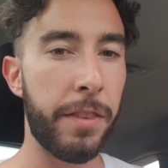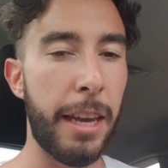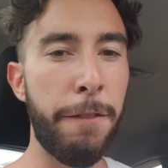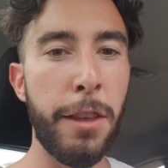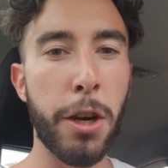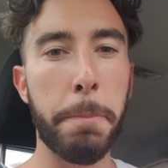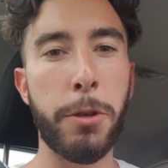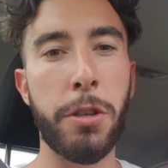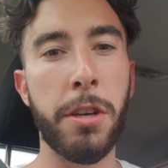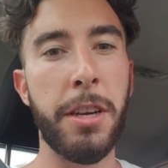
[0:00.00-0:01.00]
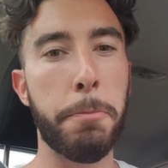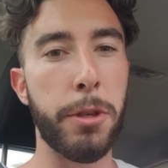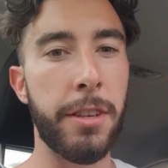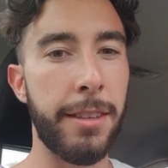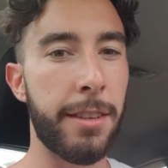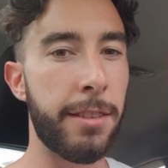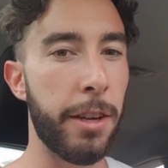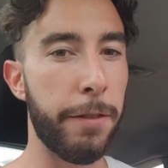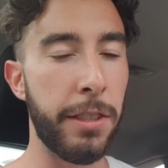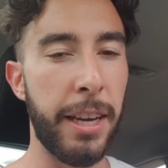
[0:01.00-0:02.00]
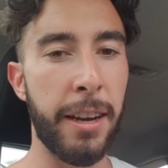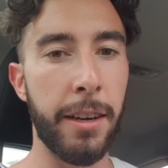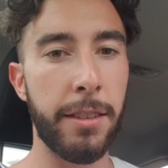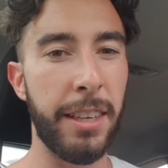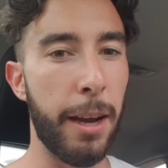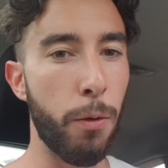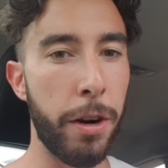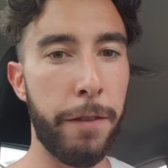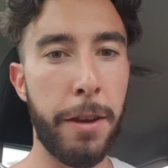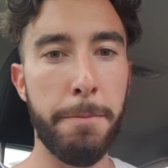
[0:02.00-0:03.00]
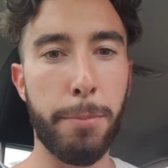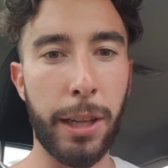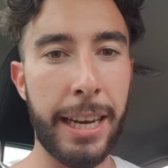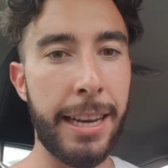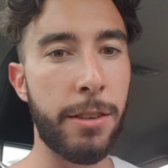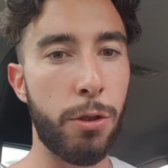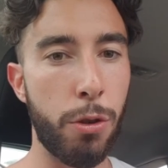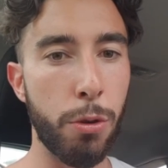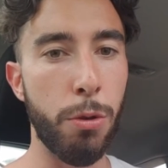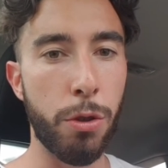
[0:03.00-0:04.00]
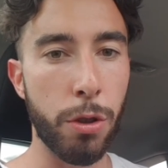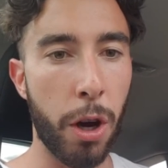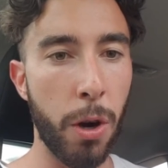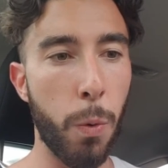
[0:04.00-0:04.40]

if the opportunity presents itself to get rid of him, please do so.